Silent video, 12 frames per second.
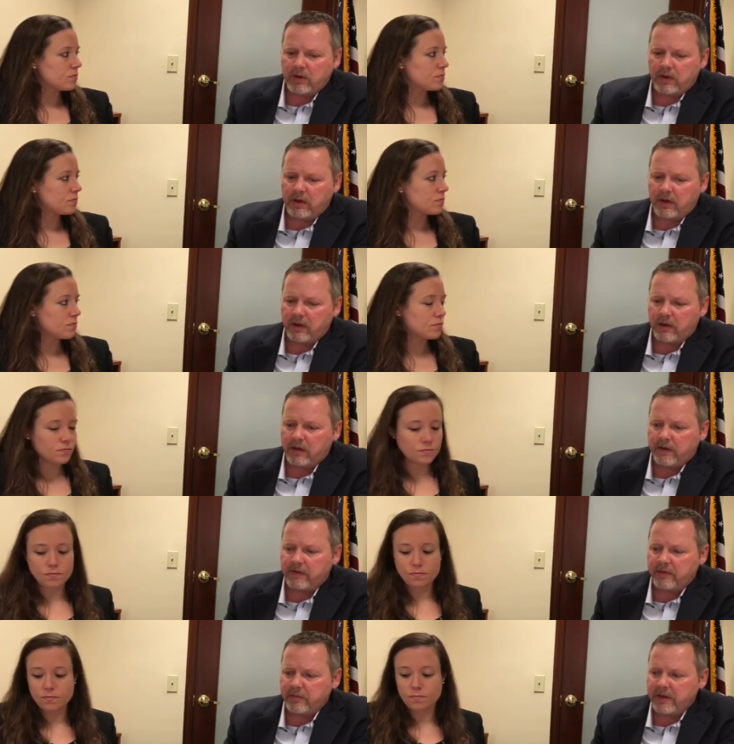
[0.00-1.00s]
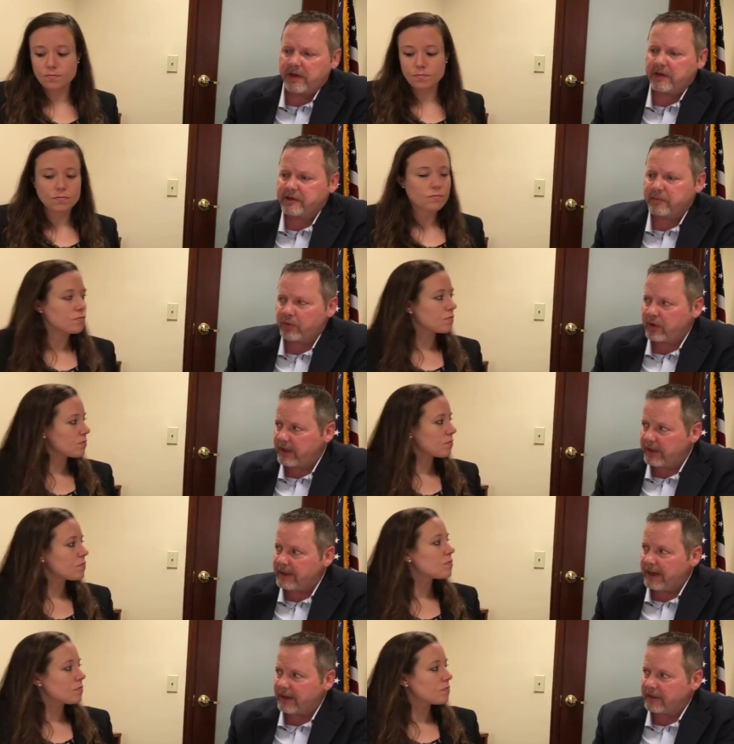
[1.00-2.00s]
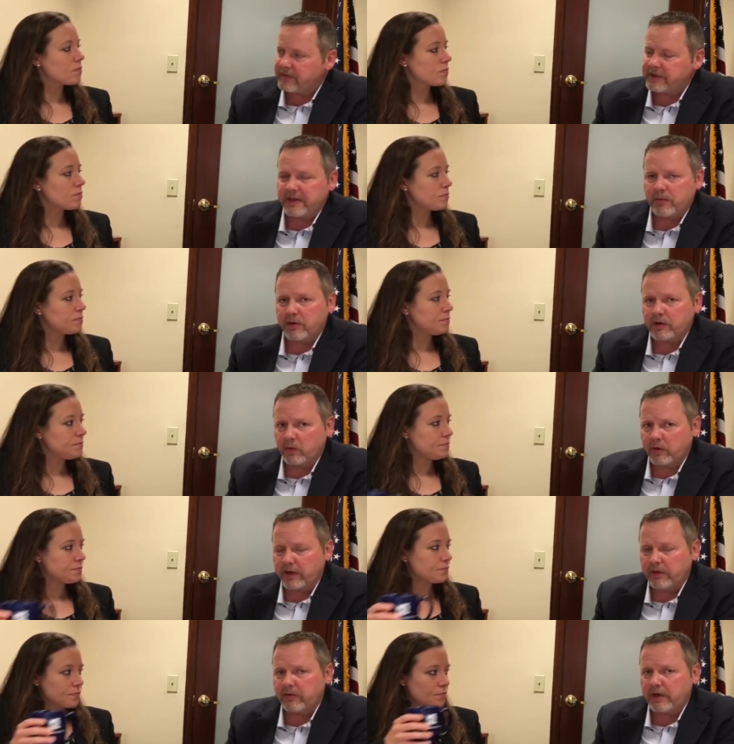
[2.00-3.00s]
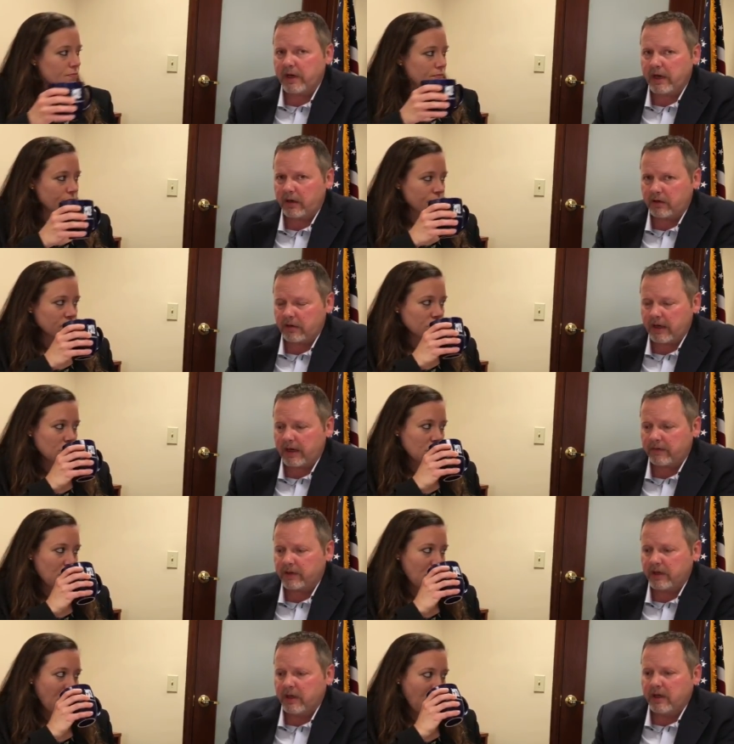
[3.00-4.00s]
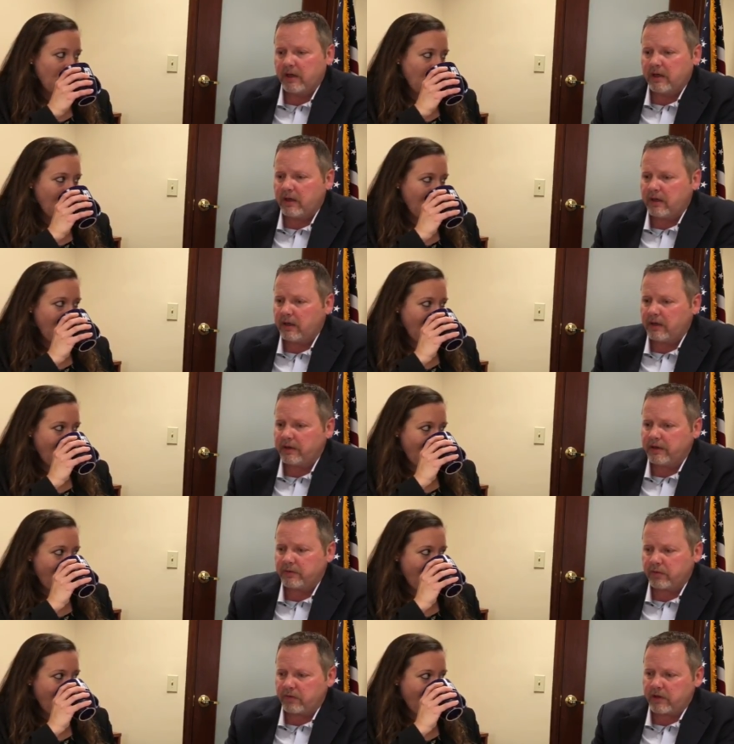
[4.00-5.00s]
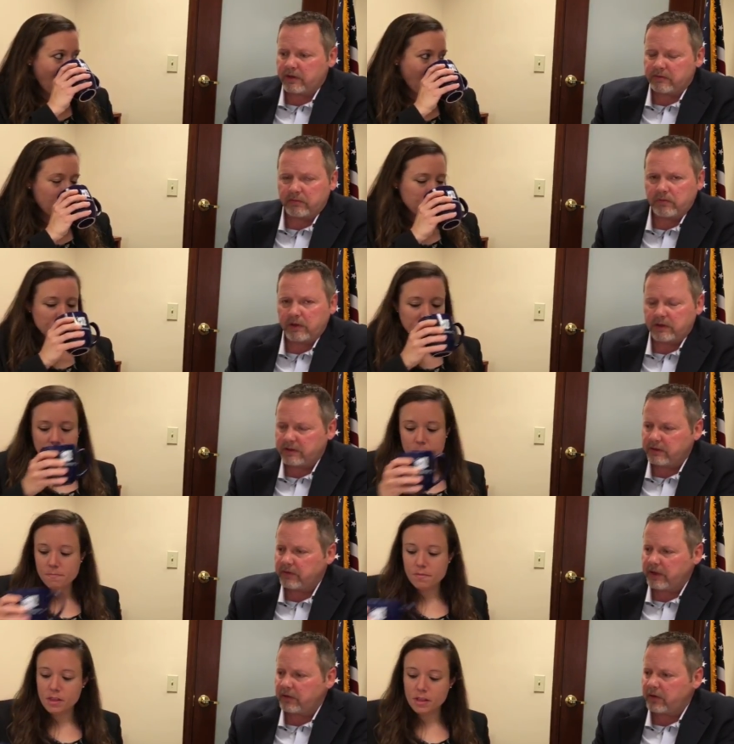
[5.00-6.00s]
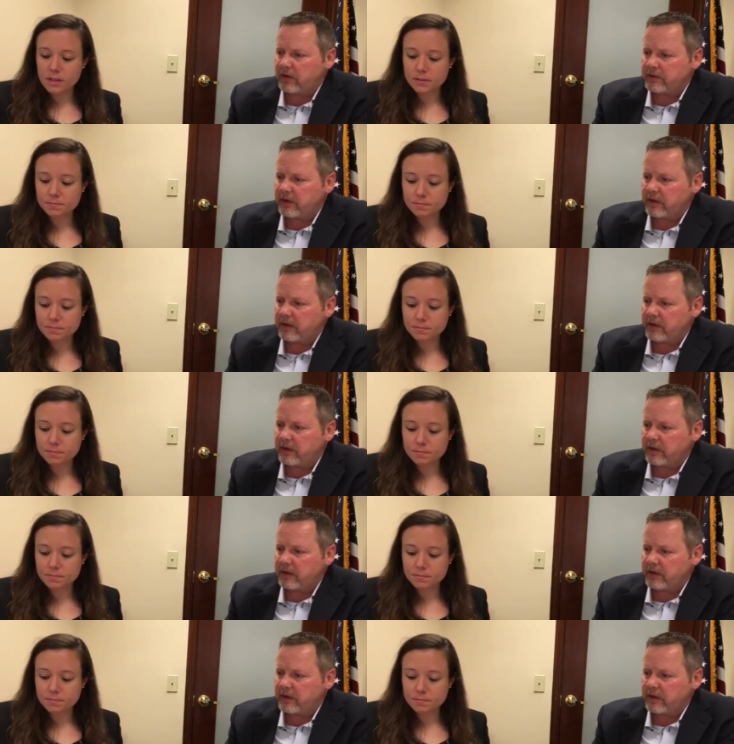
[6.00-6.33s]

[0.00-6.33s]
Speaker 1: uh, of them being sprayed out of C 123 aircraft. Uh, these were rel relatively large